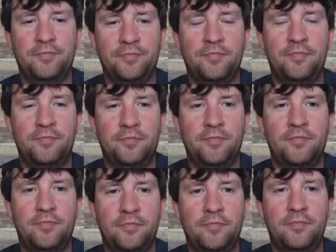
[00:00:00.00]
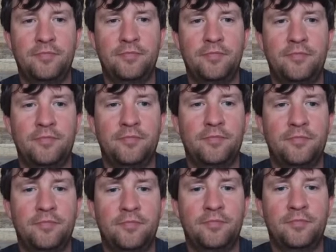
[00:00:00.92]

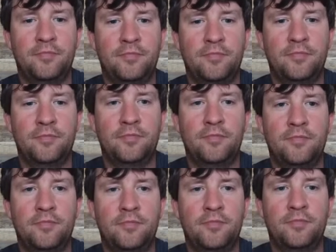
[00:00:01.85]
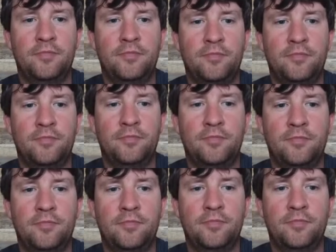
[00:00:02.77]

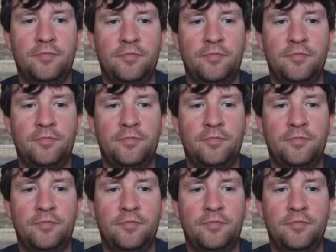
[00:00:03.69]
The person shown says nothing.